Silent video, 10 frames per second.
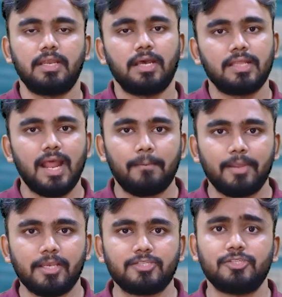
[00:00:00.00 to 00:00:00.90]
and other
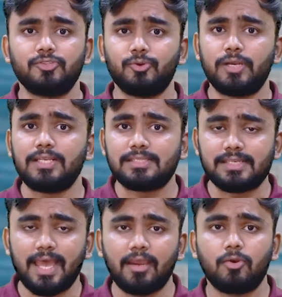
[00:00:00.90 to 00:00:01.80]
applications utilize
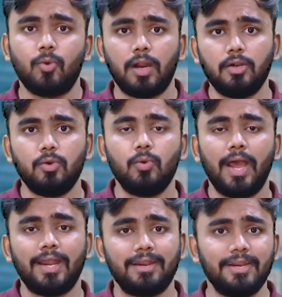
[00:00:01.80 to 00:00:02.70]
stack to undo
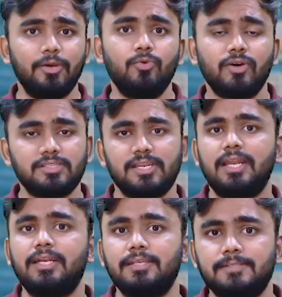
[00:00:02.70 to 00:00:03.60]
and redo
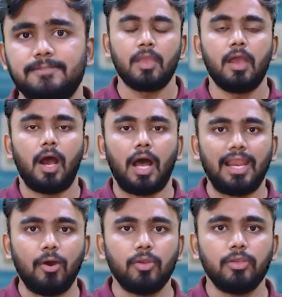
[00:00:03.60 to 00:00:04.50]
functionalities,
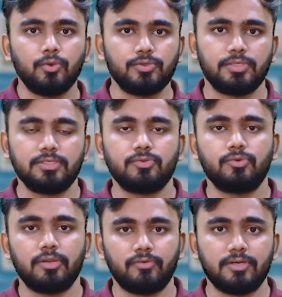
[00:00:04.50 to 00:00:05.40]
allowing users to
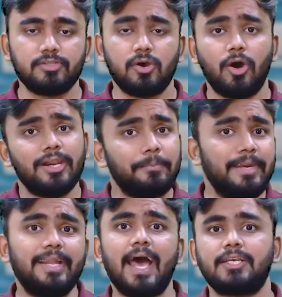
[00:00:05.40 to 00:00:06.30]
reverse or
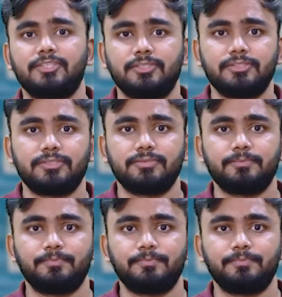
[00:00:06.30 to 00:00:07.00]
repeat actions.